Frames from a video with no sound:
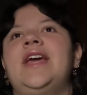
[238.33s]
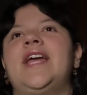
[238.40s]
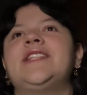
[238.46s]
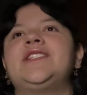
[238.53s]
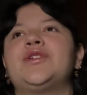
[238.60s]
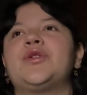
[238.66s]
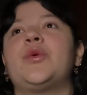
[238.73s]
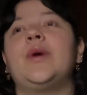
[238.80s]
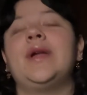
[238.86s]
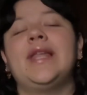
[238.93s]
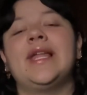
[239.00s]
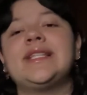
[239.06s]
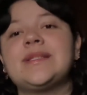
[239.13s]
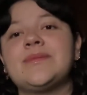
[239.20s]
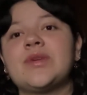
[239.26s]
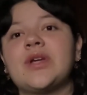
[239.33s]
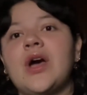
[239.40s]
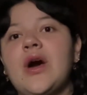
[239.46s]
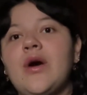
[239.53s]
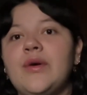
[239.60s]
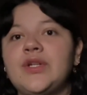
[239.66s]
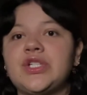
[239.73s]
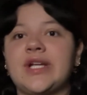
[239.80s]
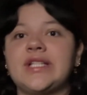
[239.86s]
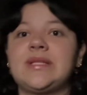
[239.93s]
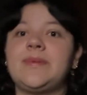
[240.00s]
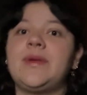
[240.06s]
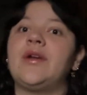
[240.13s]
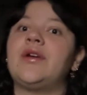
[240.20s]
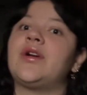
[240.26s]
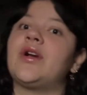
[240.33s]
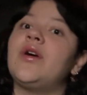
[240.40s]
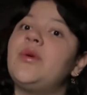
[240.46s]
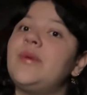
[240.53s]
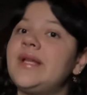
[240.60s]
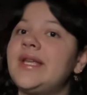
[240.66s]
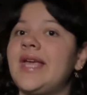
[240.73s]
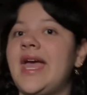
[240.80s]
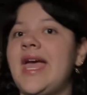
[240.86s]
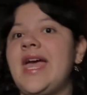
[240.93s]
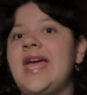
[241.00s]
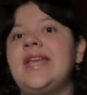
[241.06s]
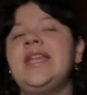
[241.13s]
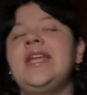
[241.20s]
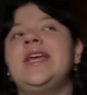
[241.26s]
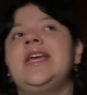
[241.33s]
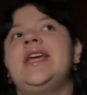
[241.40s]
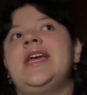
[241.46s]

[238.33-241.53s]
until Quinn lets him go and tries on her own again.